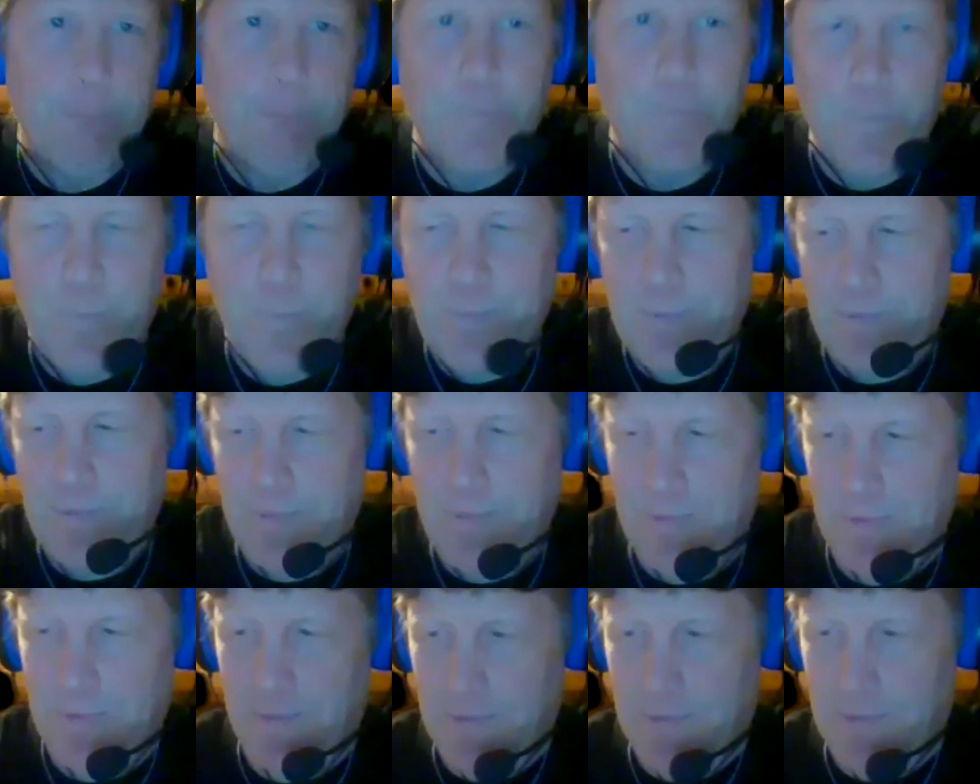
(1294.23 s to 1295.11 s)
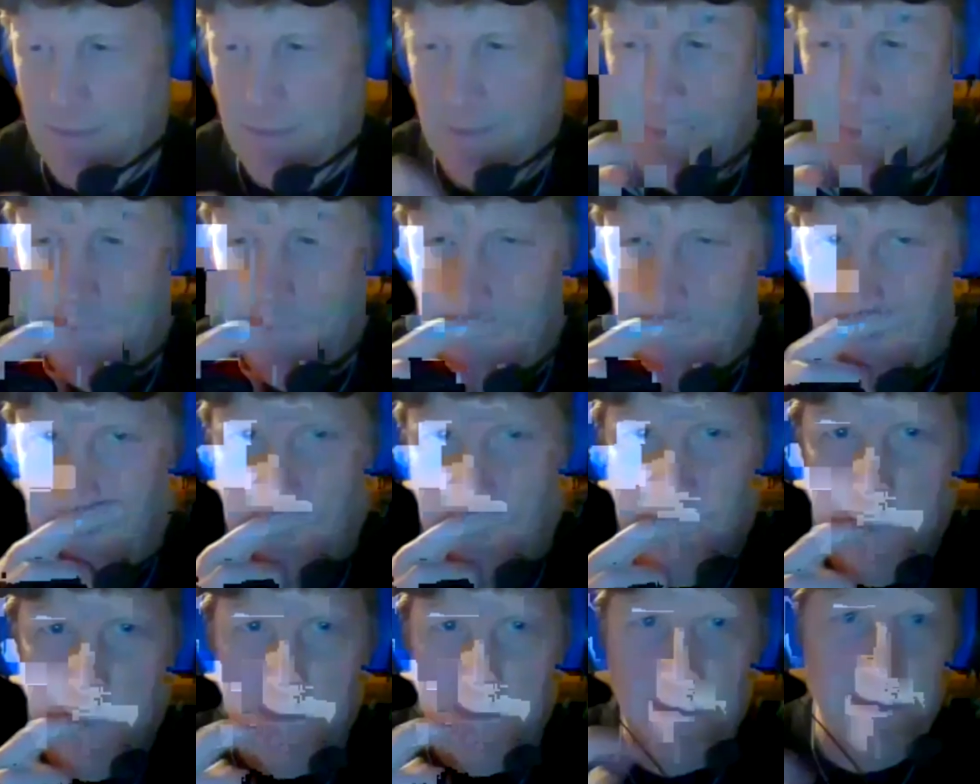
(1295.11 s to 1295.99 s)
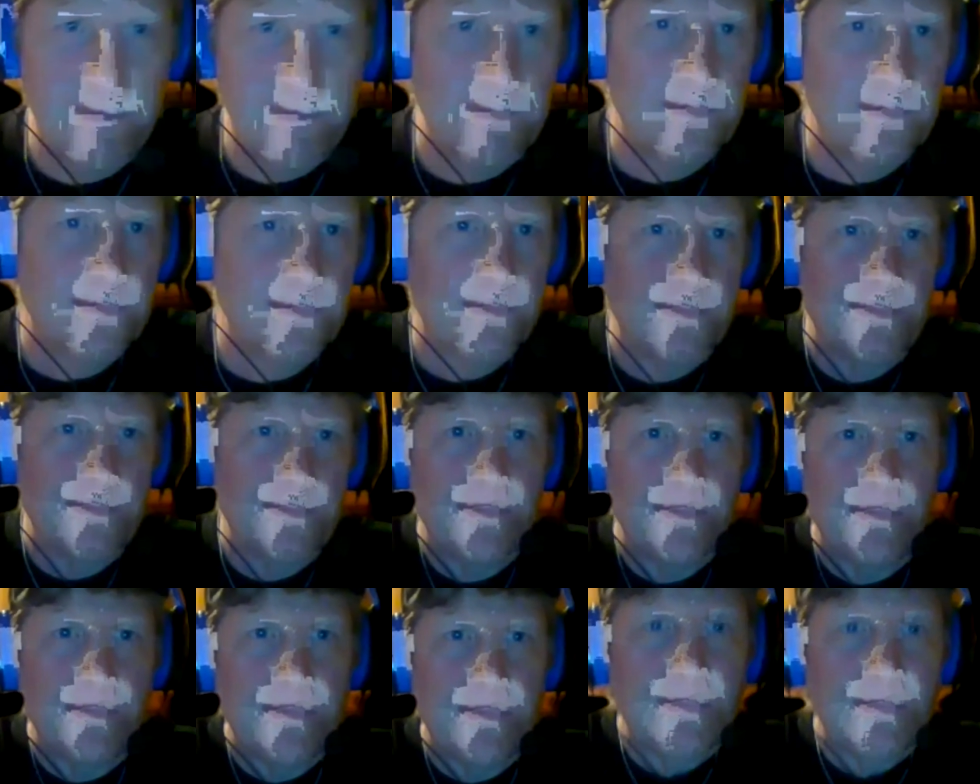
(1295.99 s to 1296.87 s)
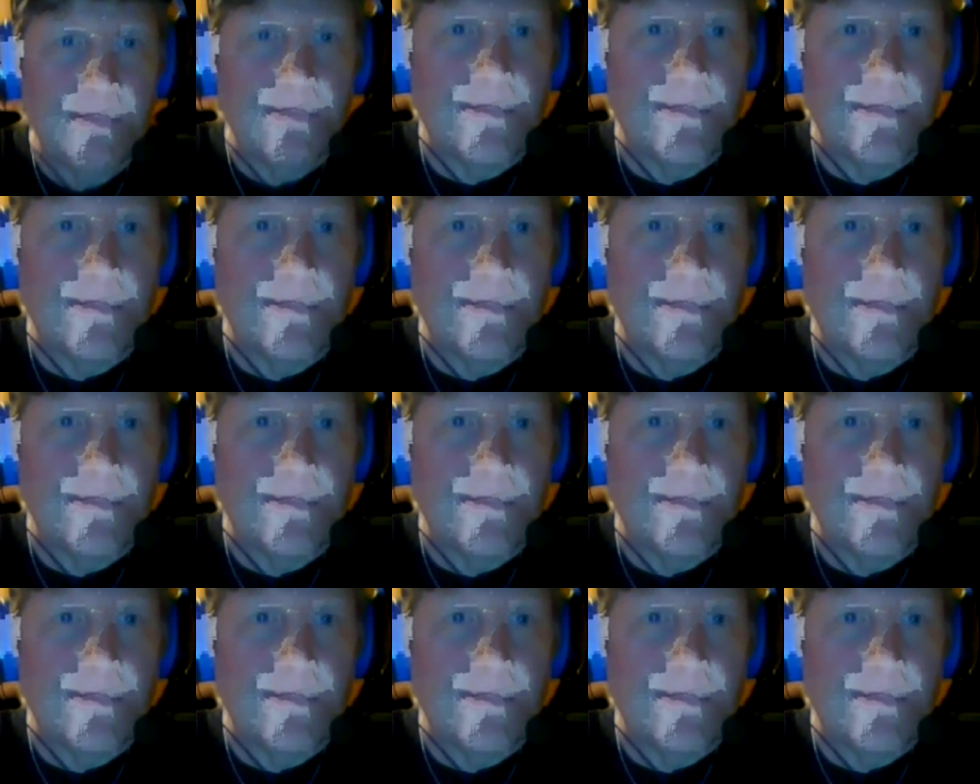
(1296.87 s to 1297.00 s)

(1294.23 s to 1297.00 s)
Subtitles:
brought him aboard, and I